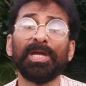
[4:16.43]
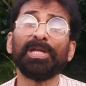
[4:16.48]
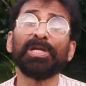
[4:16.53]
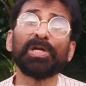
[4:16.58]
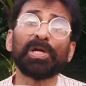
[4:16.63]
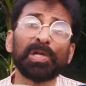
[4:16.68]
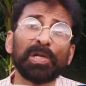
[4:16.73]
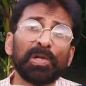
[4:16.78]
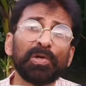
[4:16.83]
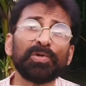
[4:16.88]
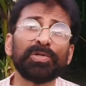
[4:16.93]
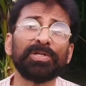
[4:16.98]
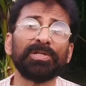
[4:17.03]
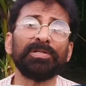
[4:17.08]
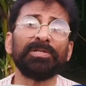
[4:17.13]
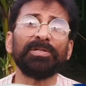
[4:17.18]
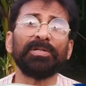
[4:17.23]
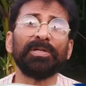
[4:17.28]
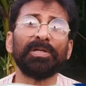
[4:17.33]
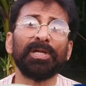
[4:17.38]

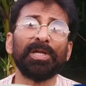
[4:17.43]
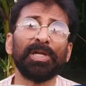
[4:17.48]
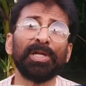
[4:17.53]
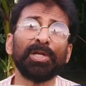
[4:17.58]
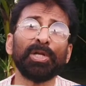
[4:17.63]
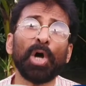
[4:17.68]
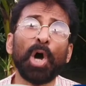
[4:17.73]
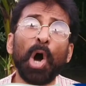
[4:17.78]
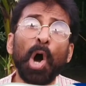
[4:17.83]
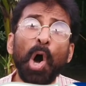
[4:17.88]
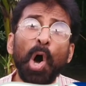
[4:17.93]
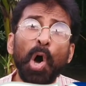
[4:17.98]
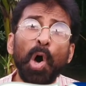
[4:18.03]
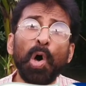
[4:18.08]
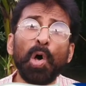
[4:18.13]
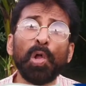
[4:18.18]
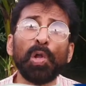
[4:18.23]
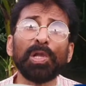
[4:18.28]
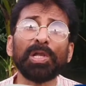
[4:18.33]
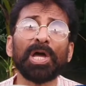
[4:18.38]
included in
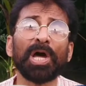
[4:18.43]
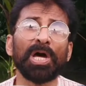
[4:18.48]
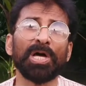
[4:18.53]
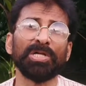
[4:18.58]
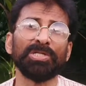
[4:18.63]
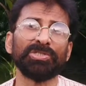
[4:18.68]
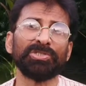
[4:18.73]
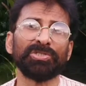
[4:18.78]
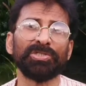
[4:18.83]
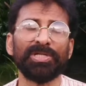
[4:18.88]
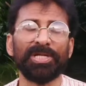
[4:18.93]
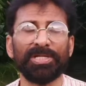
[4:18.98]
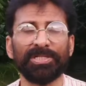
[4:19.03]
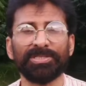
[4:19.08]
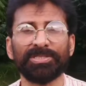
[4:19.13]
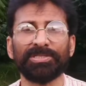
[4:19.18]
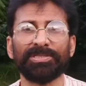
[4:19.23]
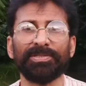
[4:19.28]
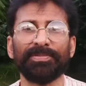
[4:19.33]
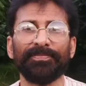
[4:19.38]
all
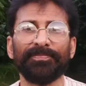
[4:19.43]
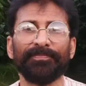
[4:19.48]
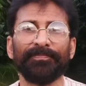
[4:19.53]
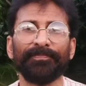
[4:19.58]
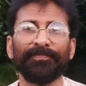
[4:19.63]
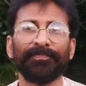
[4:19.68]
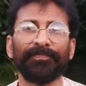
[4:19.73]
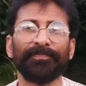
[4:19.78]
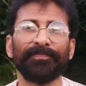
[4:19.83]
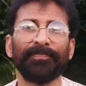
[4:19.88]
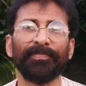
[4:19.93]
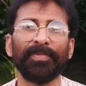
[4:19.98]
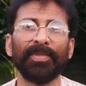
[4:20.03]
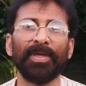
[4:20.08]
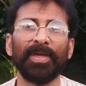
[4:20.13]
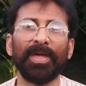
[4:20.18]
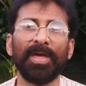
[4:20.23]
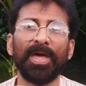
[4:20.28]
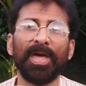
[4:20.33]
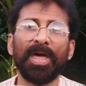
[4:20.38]
consonants.
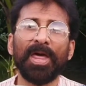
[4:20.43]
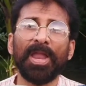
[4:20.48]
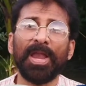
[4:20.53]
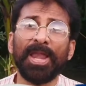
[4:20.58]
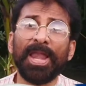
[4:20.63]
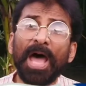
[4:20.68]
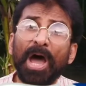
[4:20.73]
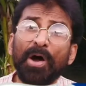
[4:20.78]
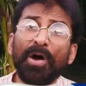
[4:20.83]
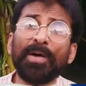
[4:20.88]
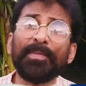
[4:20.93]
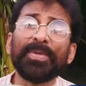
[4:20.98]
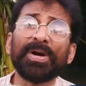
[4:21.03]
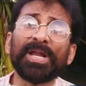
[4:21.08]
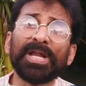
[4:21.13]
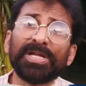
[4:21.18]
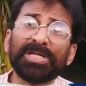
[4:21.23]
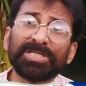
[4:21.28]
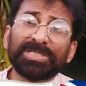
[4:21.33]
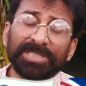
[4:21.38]
Now I'm
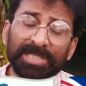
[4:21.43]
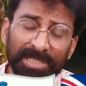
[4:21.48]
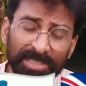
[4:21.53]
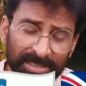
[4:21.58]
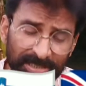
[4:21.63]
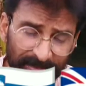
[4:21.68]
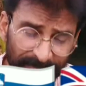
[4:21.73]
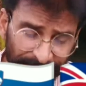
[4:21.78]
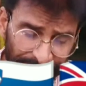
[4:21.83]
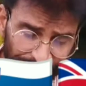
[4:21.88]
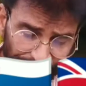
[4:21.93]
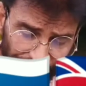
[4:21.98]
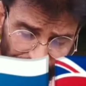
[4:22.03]
going to discuss